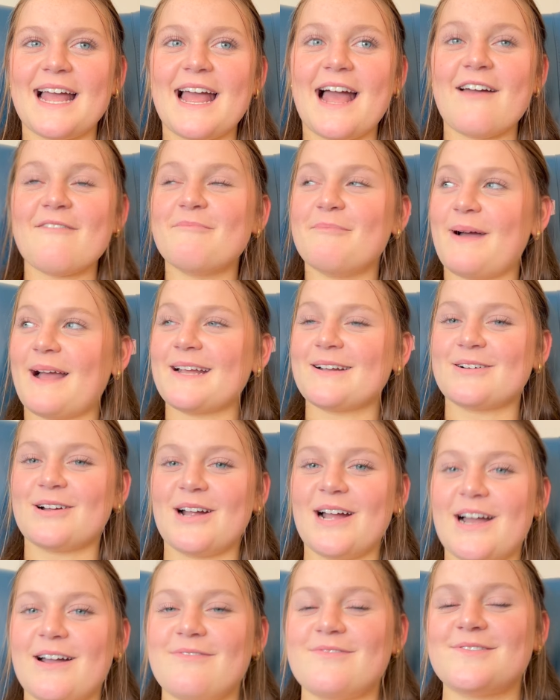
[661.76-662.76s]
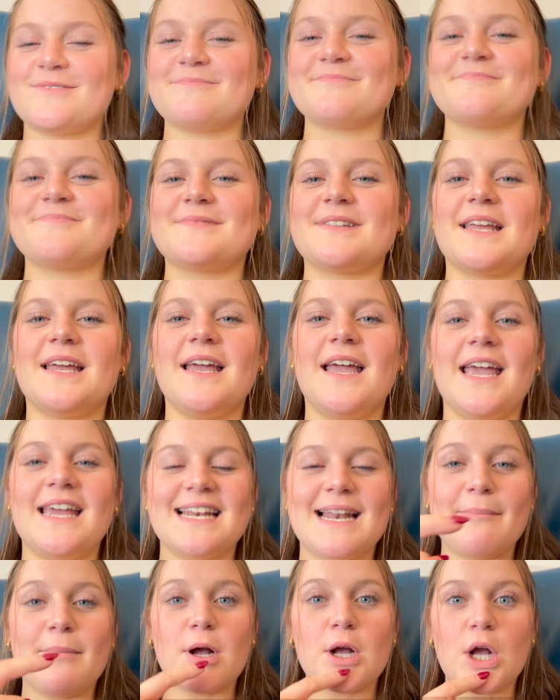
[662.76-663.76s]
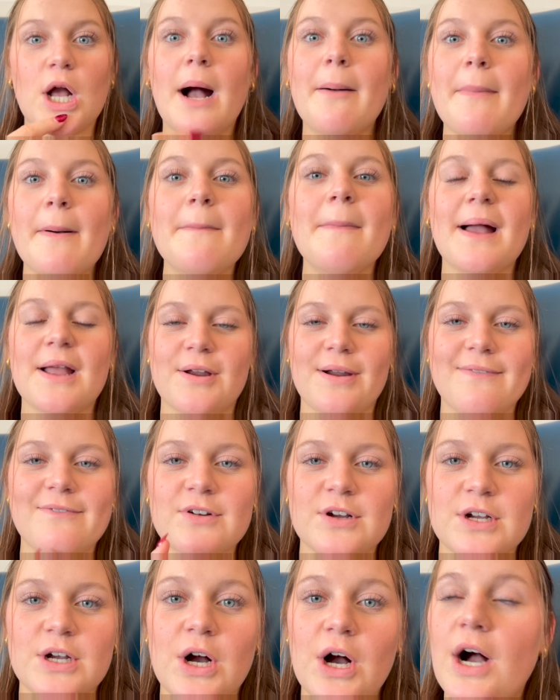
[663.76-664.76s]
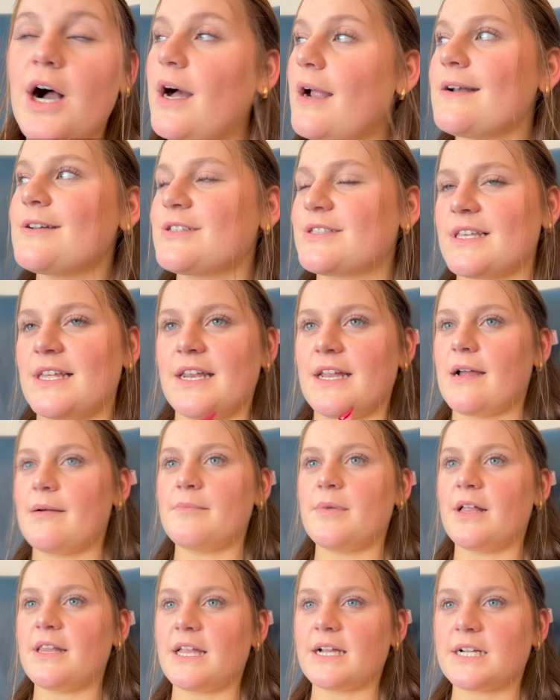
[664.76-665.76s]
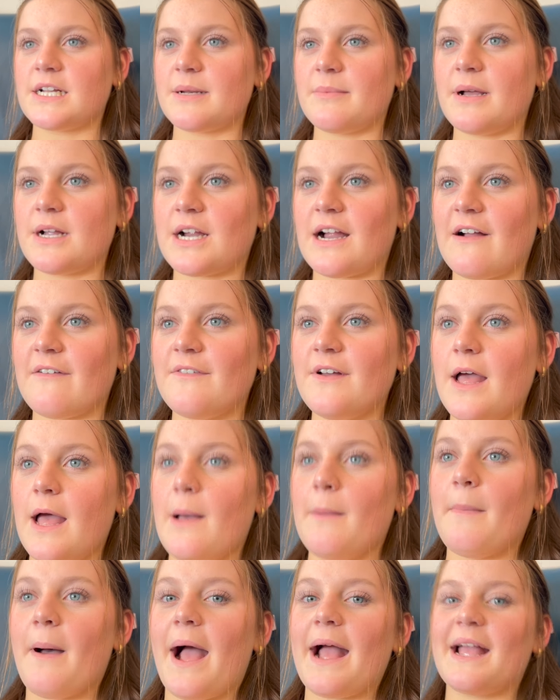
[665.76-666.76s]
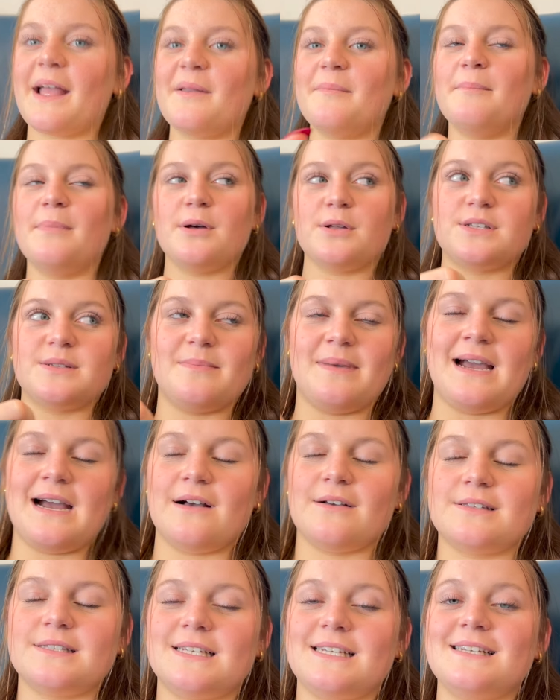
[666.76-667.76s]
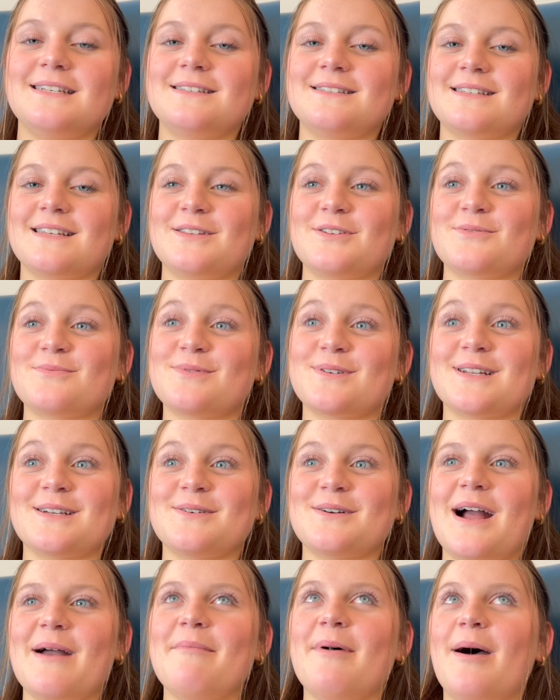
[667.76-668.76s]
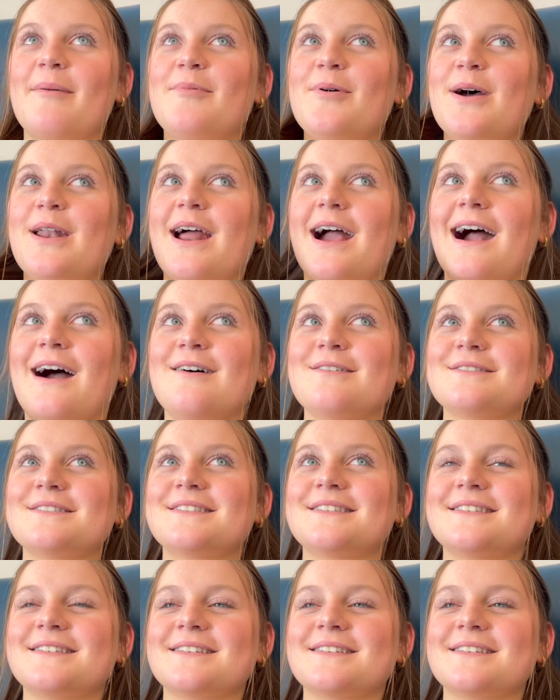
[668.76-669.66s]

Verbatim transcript: I have Minecraft, and I'm a I'm a Minecraft god. Just kidding, I'm not that good at Minecraft. But I can build some houses, and they're pretty. I, I built a house.